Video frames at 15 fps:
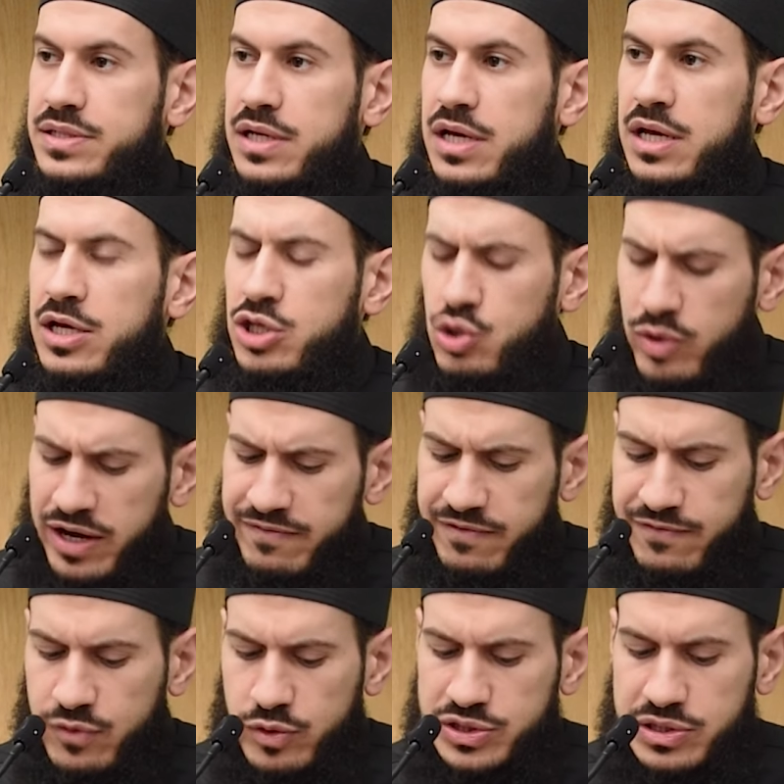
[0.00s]
You have, of
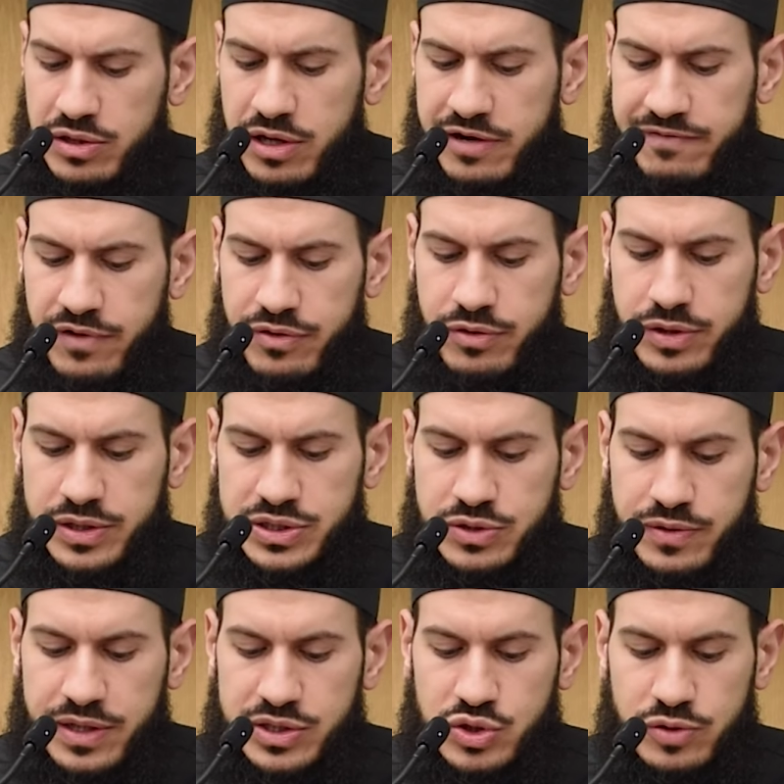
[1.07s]
course, a lot of other history
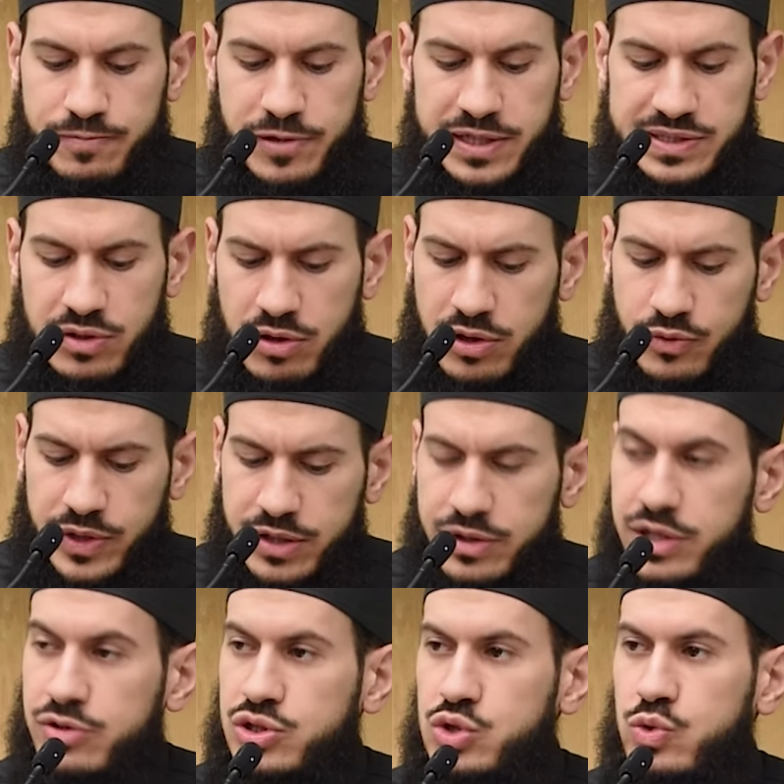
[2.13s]
that took place all the way to
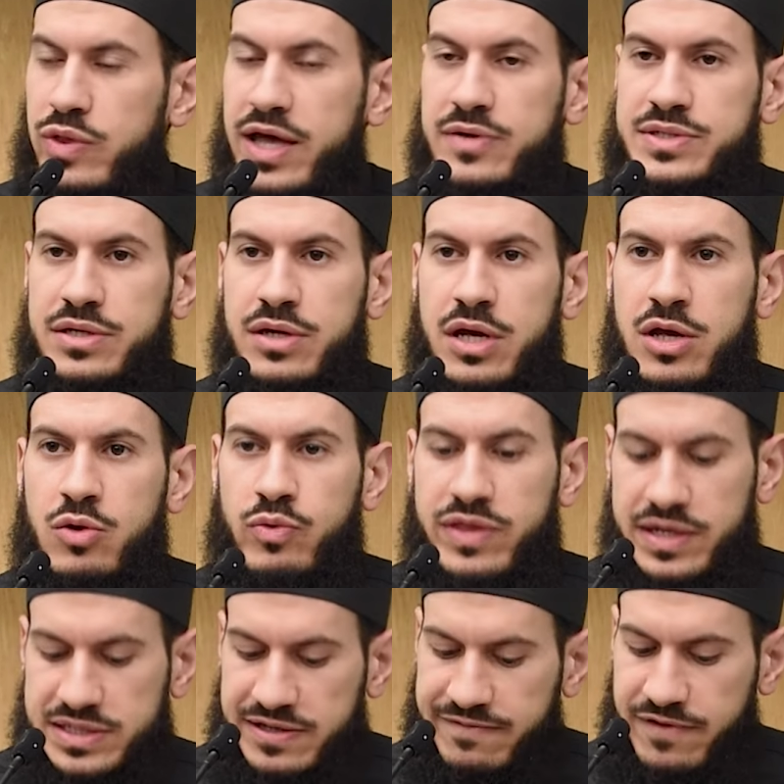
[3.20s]
year 2000 with the
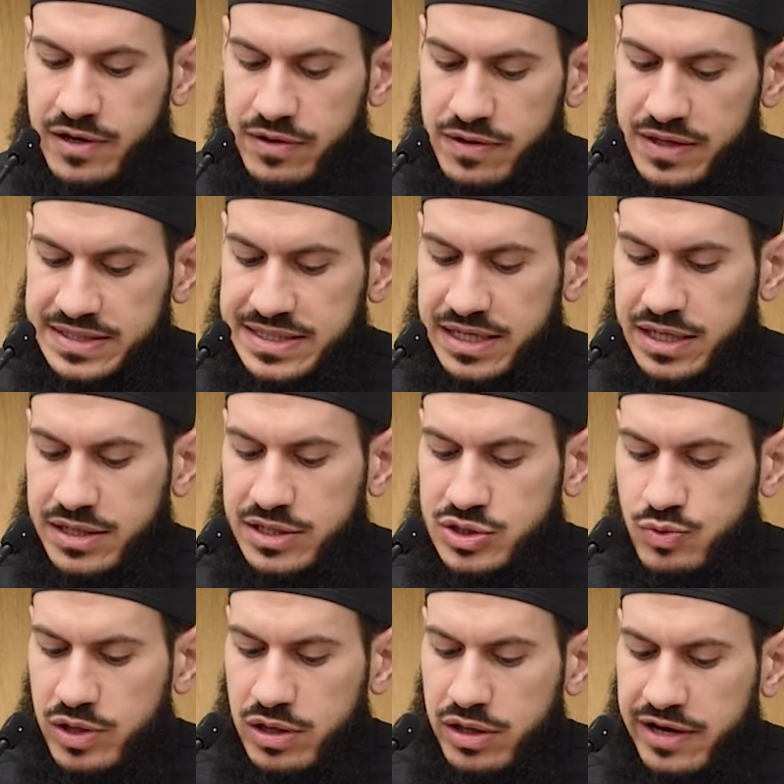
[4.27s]
Intifada and the second as
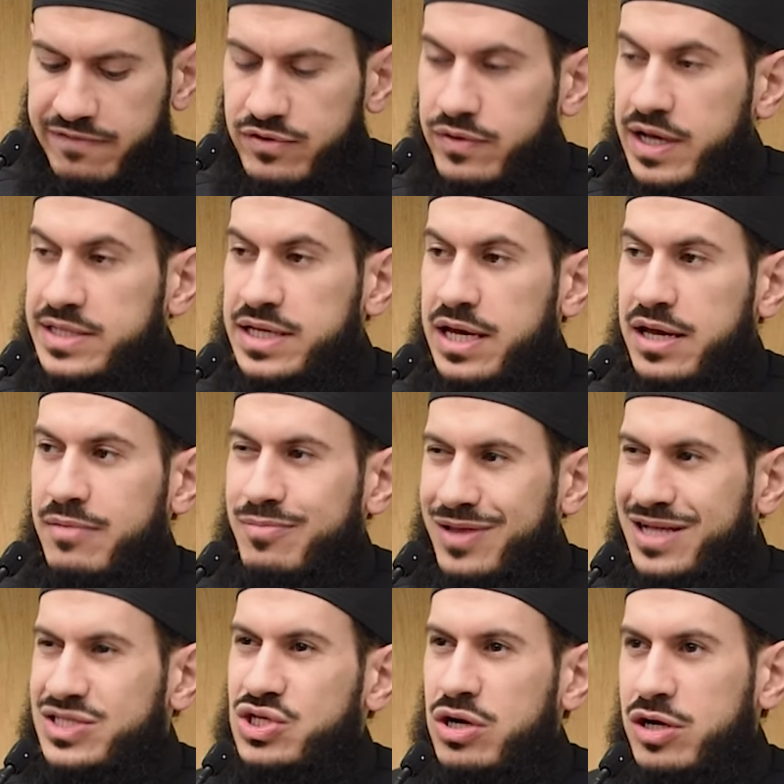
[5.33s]
well after that. But
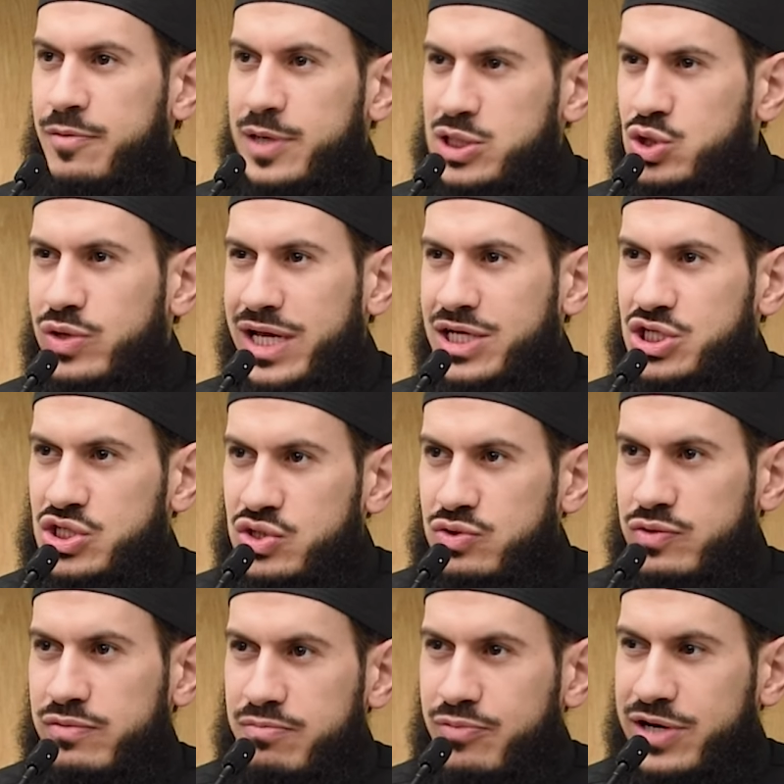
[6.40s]
let's talk about today just to
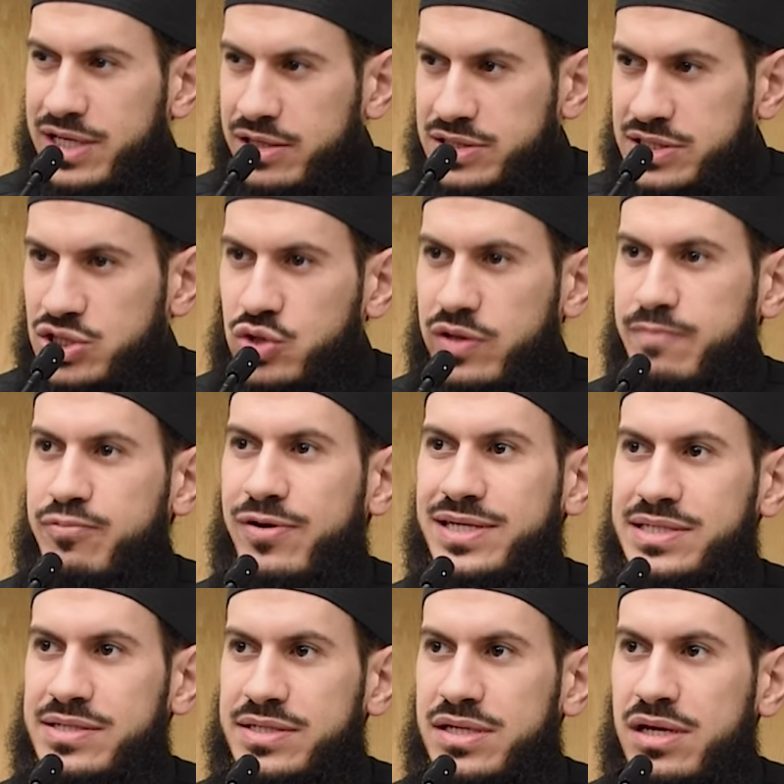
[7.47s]
bring us to the
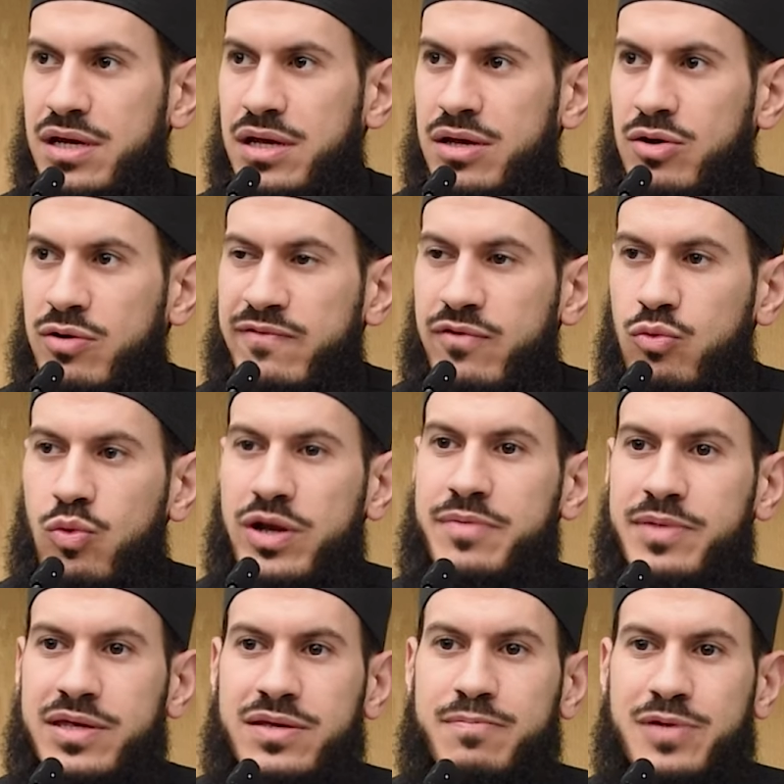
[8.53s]
present. Over 1
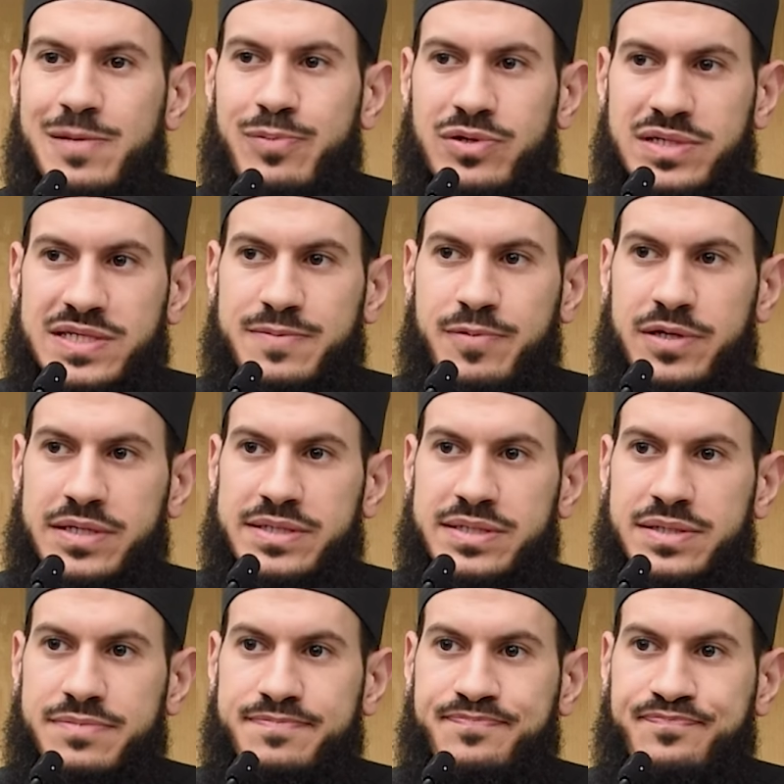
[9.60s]
million people displaced.
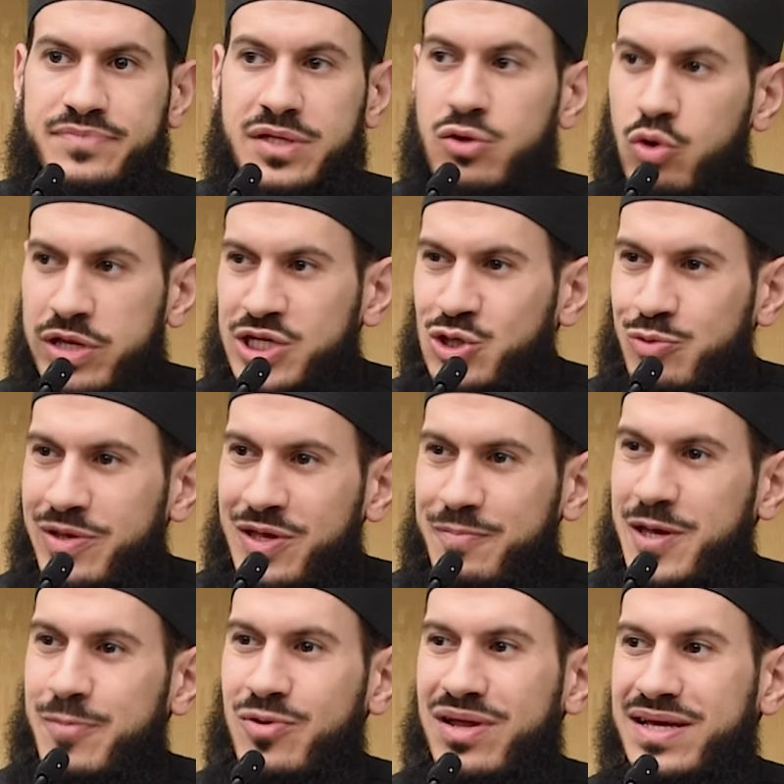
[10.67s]
There are only 2 million
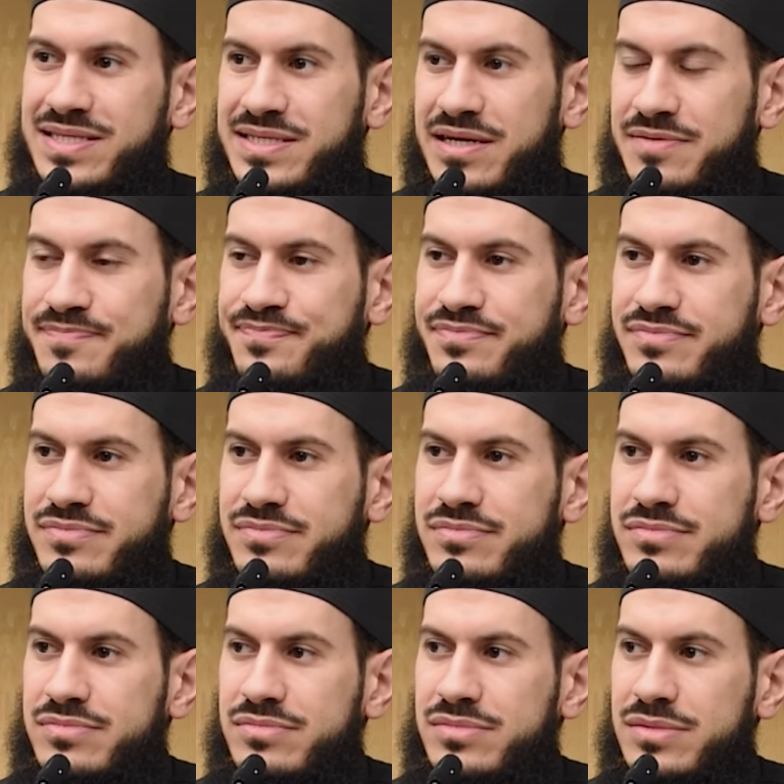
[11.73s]
people in Gaza.
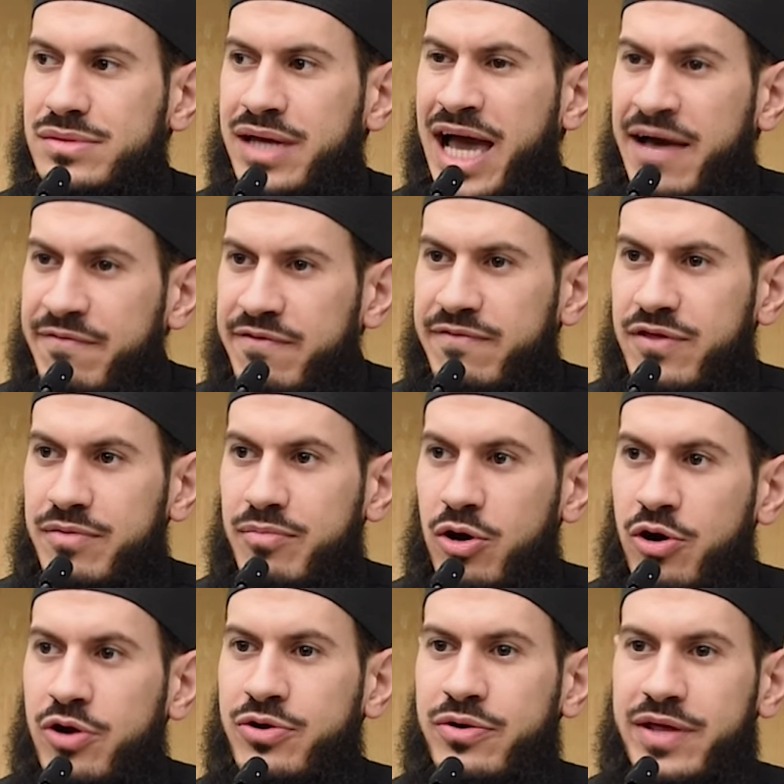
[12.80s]
Half of them are
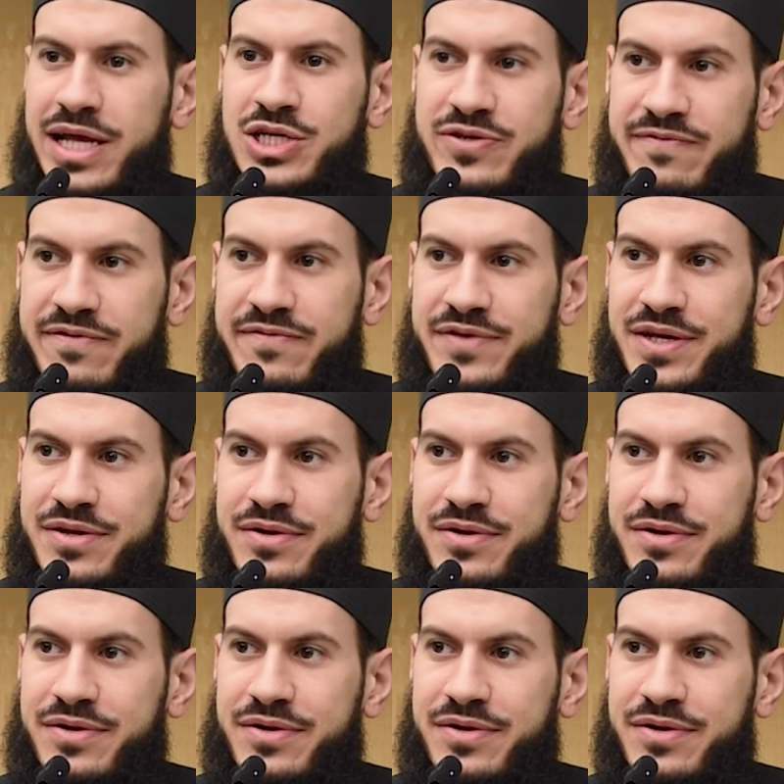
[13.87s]
under the age of 15.